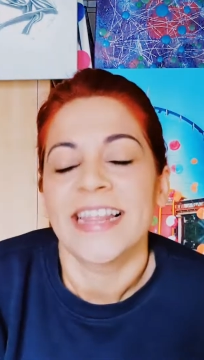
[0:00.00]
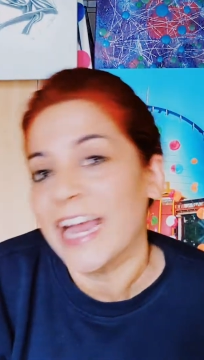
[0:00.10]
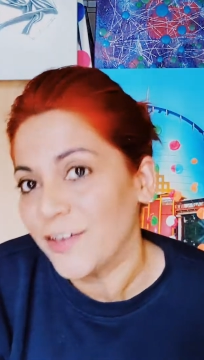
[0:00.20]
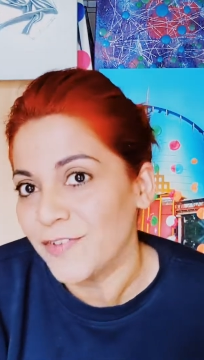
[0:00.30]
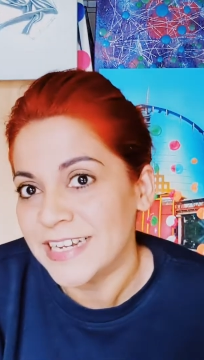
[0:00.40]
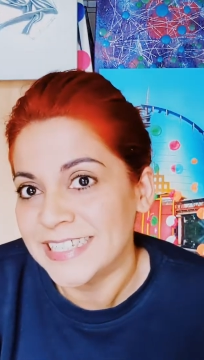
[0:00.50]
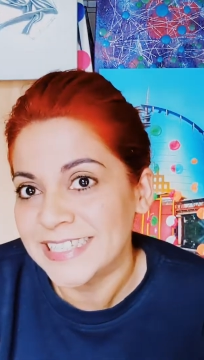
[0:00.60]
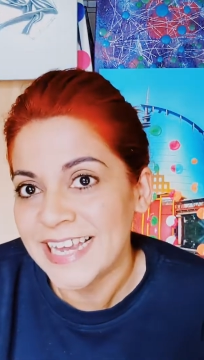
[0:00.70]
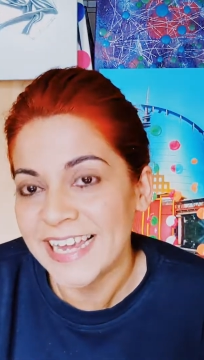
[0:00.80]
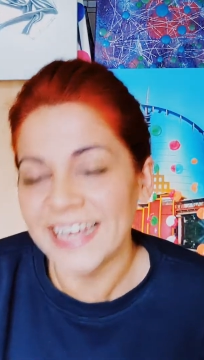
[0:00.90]
Thank you for
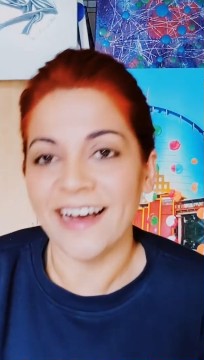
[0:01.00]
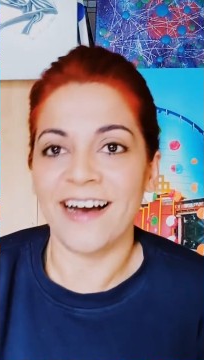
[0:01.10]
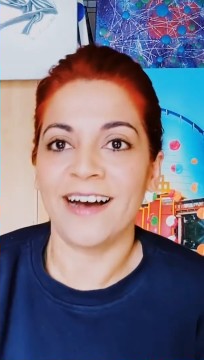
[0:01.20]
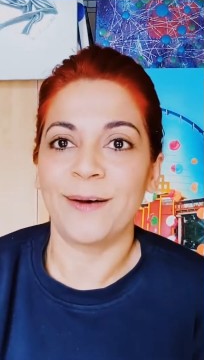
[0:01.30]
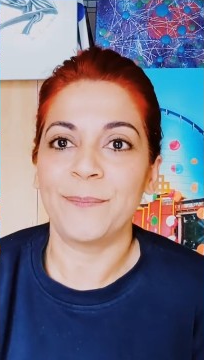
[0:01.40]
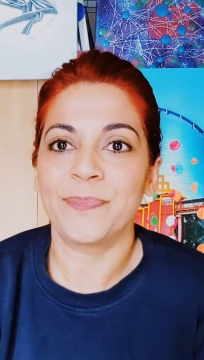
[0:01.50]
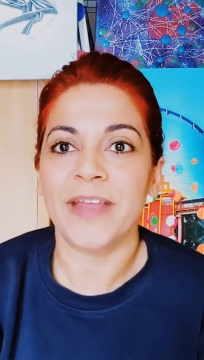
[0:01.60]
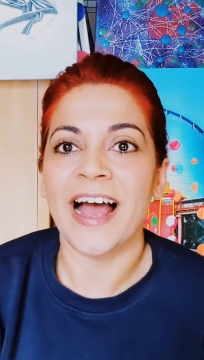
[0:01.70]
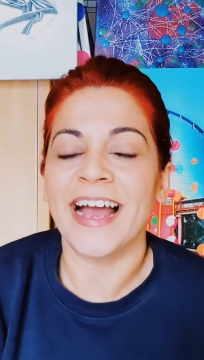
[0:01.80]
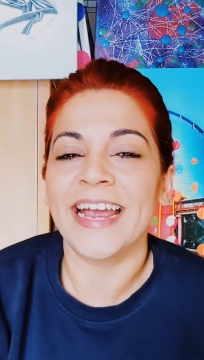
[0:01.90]
listening.
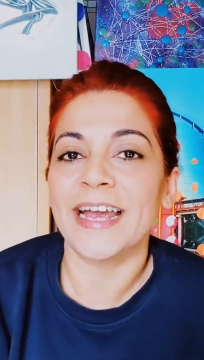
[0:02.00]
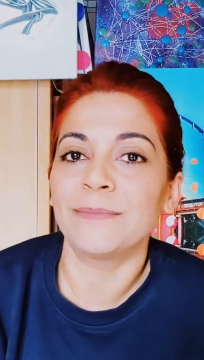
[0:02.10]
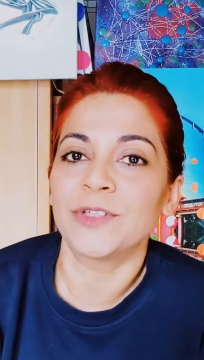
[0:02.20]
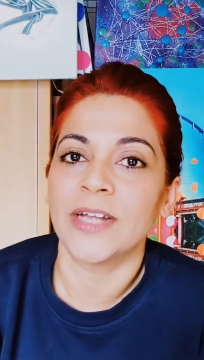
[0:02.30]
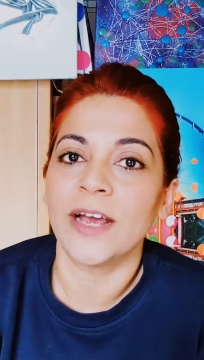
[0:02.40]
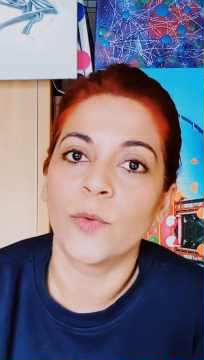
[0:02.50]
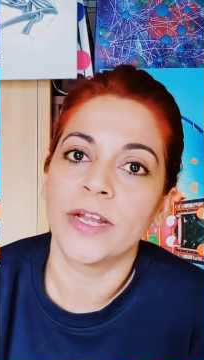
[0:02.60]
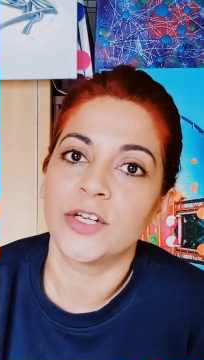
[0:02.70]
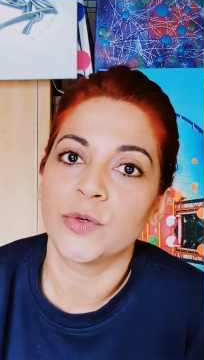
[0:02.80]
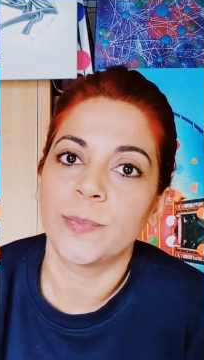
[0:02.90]
I am today
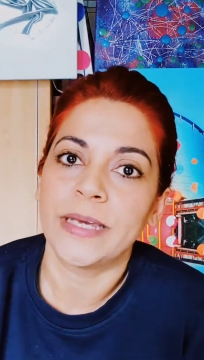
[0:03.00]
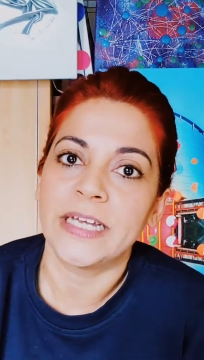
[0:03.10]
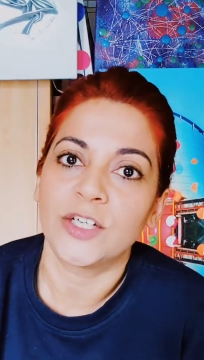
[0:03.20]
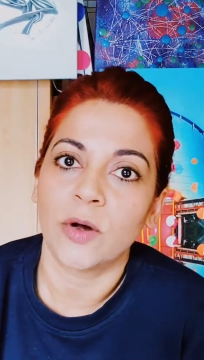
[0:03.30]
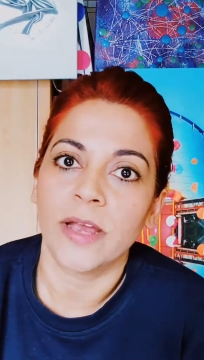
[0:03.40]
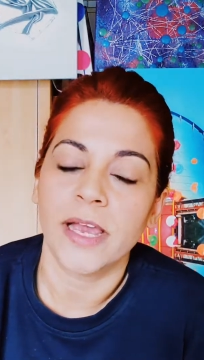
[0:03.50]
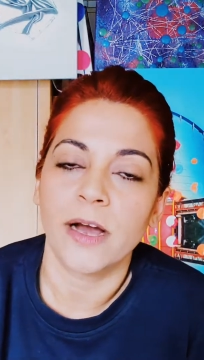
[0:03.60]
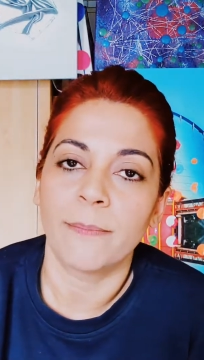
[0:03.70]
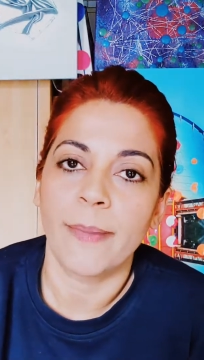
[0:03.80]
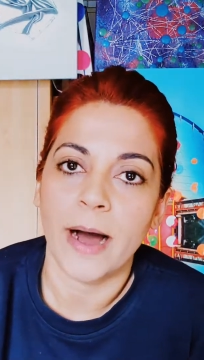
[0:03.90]
going to be talking
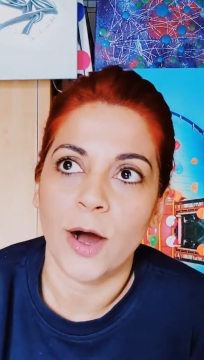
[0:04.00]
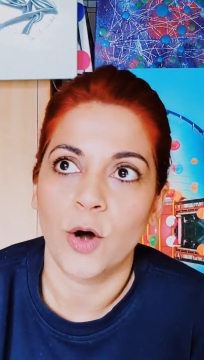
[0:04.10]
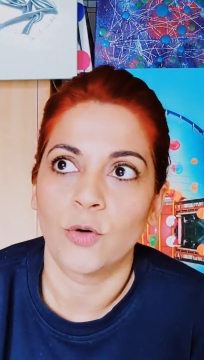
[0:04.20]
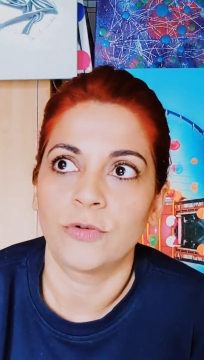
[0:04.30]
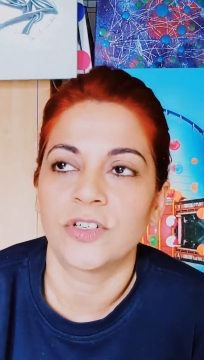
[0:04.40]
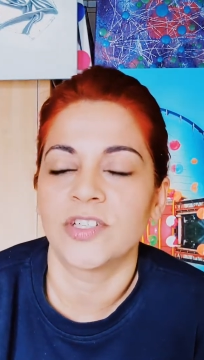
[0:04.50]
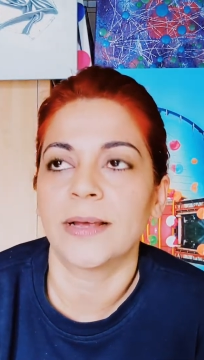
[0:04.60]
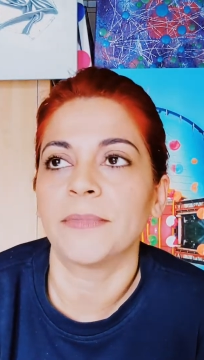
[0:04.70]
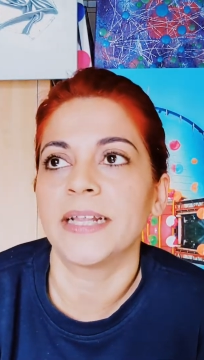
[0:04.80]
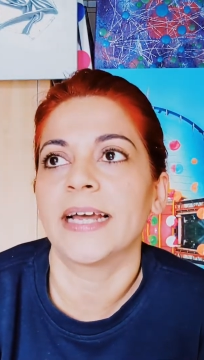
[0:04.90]
about
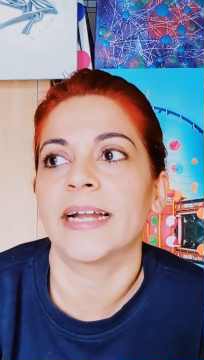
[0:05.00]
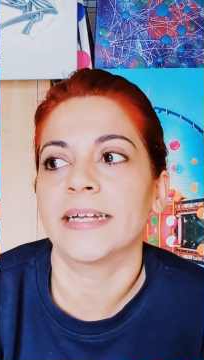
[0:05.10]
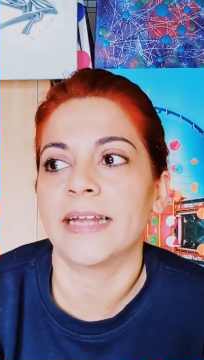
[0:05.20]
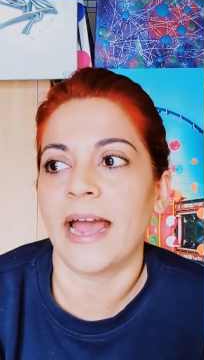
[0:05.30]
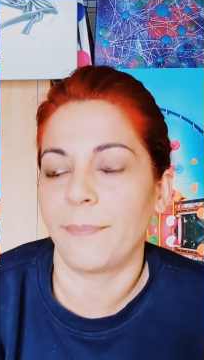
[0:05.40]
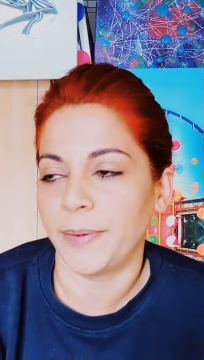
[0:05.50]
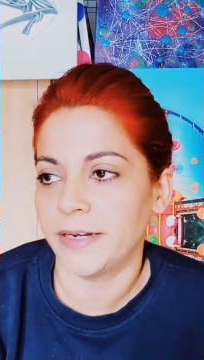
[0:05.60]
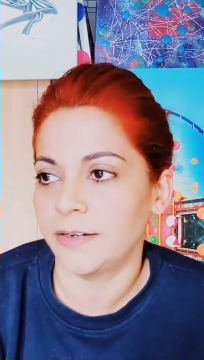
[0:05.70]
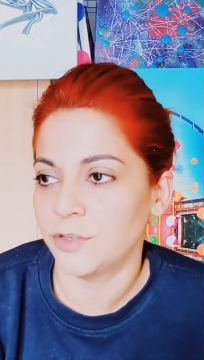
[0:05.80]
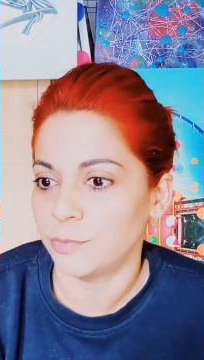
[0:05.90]
something that
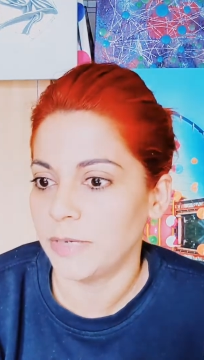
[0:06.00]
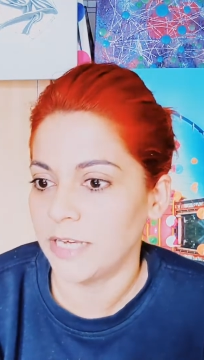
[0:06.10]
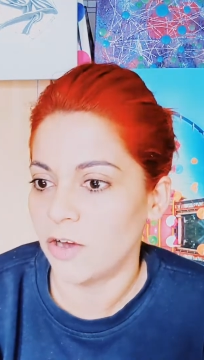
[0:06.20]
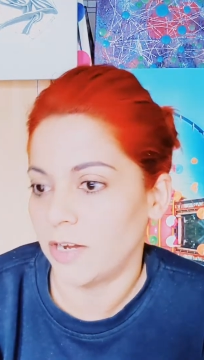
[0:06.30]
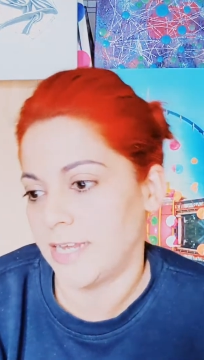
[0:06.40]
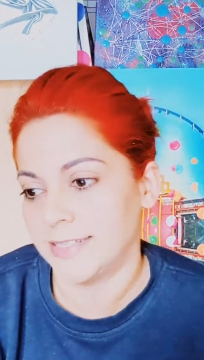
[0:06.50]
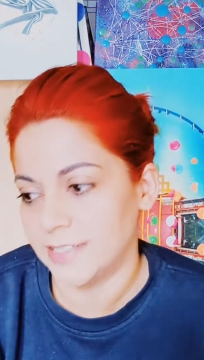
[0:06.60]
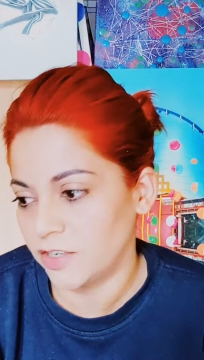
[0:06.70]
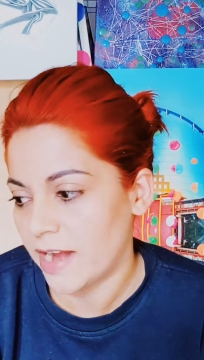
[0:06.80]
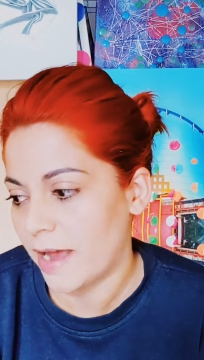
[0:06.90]
happened to me on
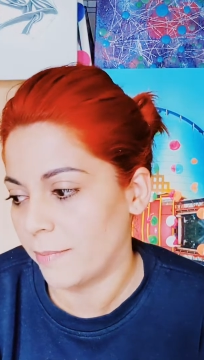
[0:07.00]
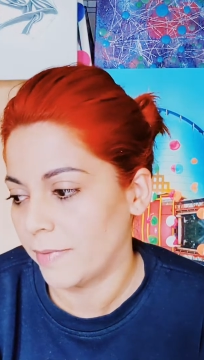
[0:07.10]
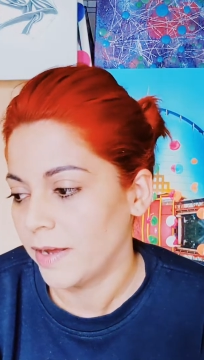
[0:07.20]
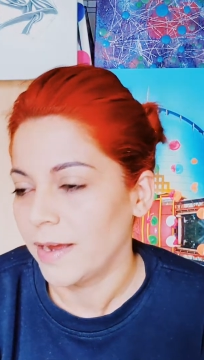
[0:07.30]
Instagram.